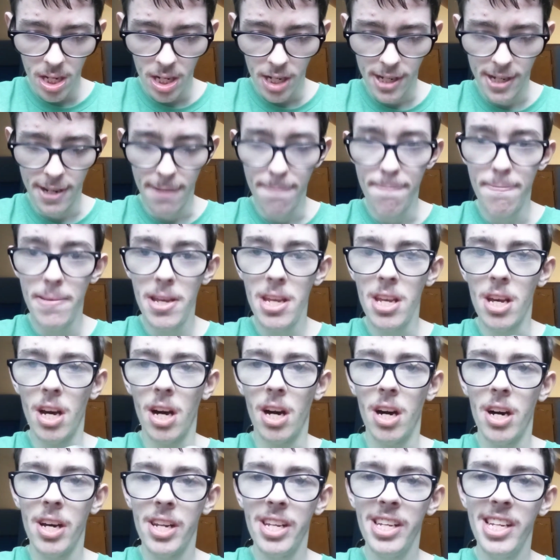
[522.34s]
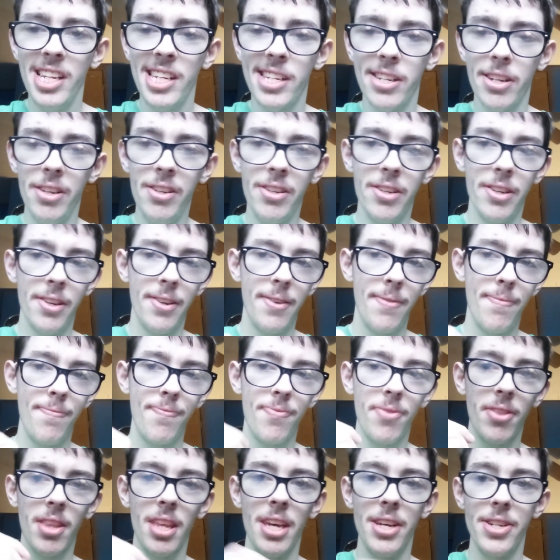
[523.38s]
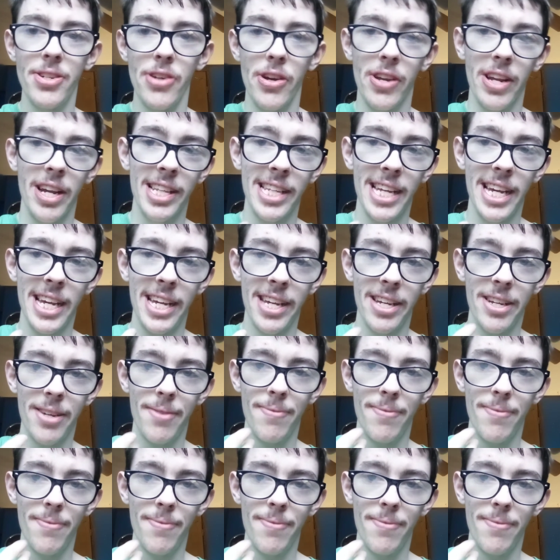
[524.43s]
to be honest, sorry guys, I